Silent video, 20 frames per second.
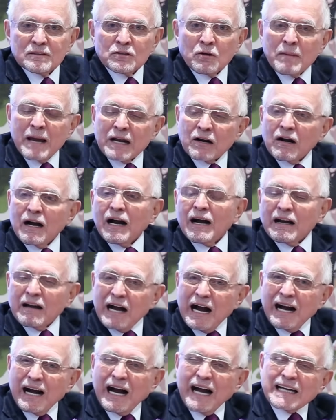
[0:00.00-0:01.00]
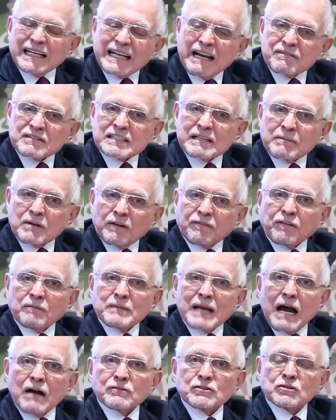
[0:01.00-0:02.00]
No matter, I, I could have a seminar
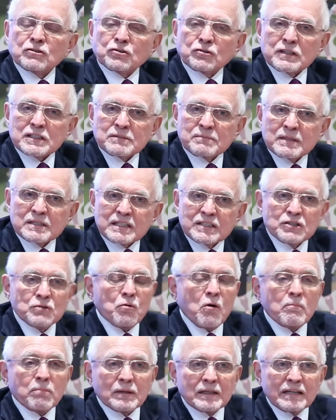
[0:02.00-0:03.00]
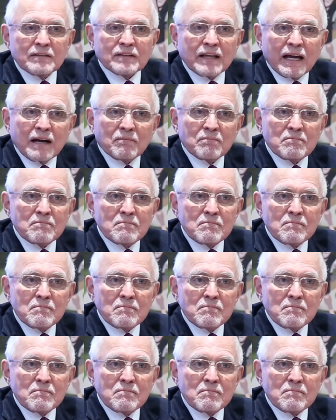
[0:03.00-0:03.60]
from now till Christmas and you won't believe that.